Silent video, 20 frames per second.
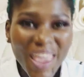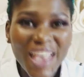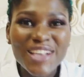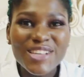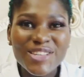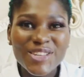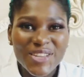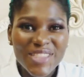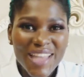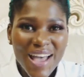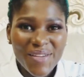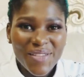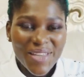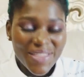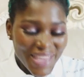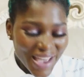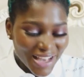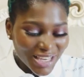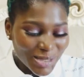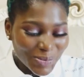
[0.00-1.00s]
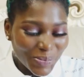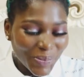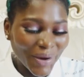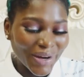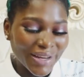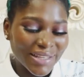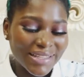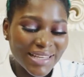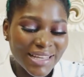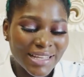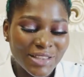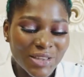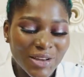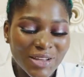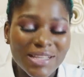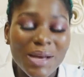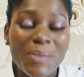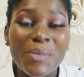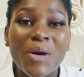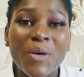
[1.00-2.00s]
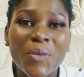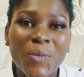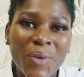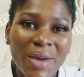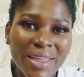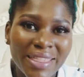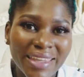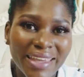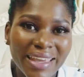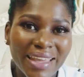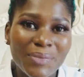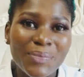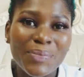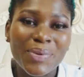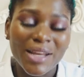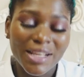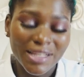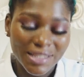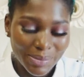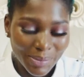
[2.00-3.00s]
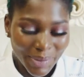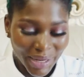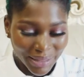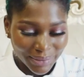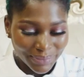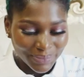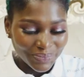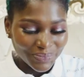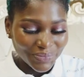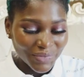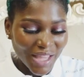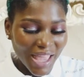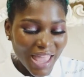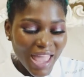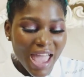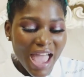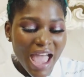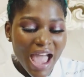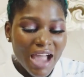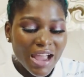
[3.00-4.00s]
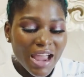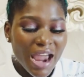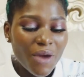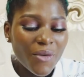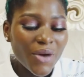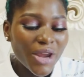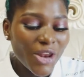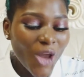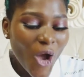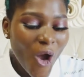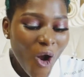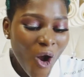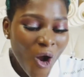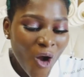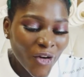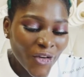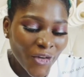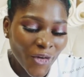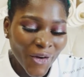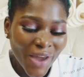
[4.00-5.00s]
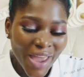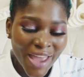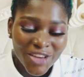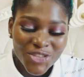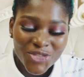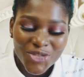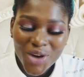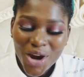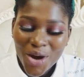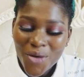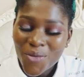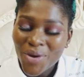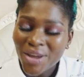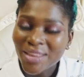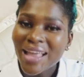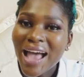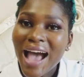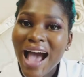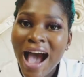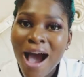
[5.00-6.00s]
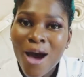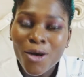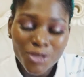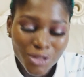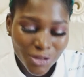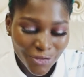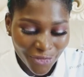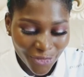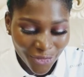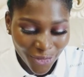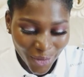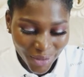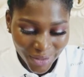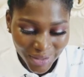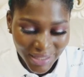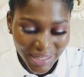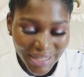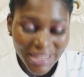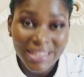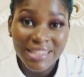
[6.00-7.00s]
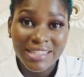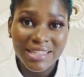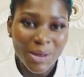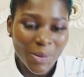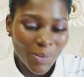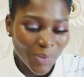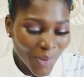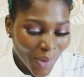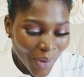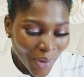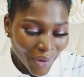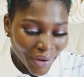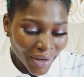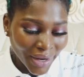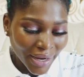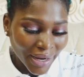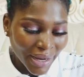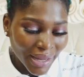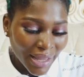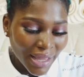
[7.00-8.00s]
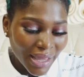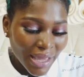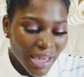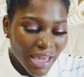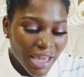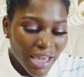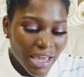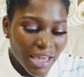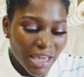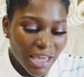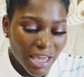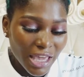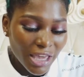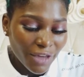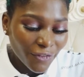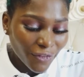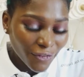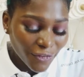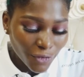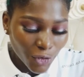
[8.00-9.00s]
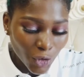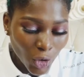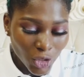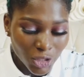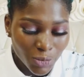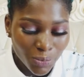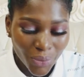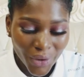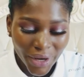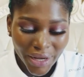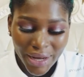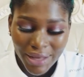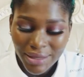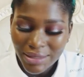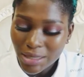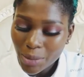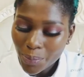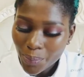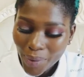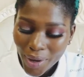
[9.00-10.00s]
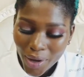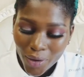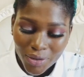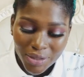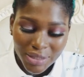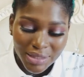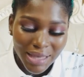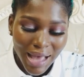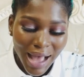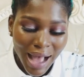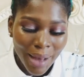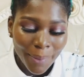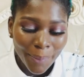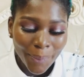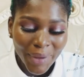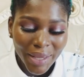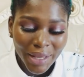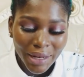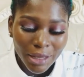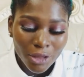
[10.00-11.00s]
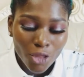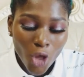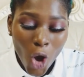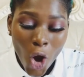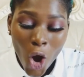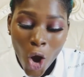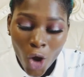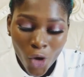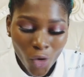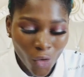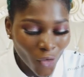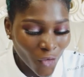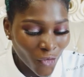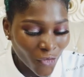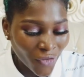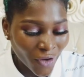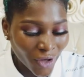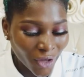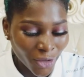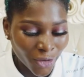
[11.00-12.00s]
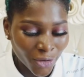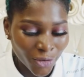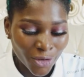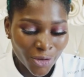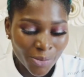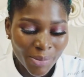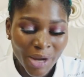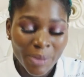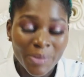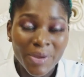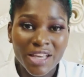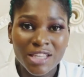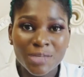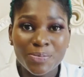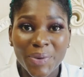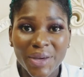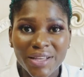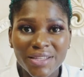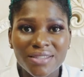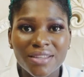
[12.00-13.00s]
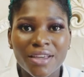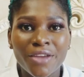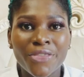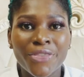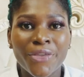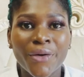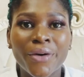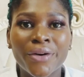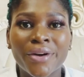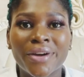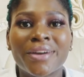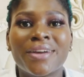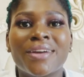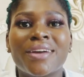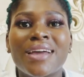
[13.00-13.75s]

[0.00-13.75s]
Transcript: So now the next point, it talks about weight gain placement. Carrying all your extra weight out front, it's a boy. If those pregnancy pounds are peeling all over you, you might be expecting a daughter.